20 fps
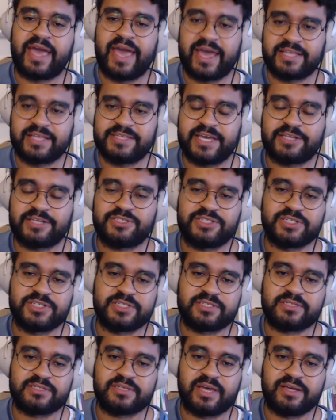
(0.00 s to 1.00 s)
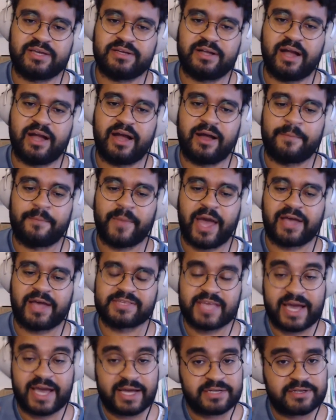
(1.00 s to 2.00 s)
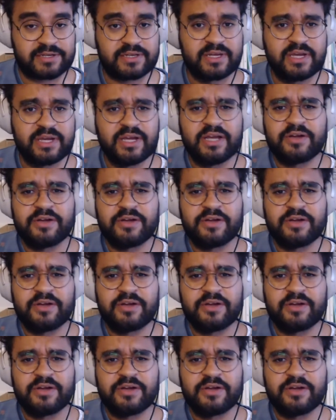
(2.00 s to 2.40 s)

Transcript: hair textures um, has had,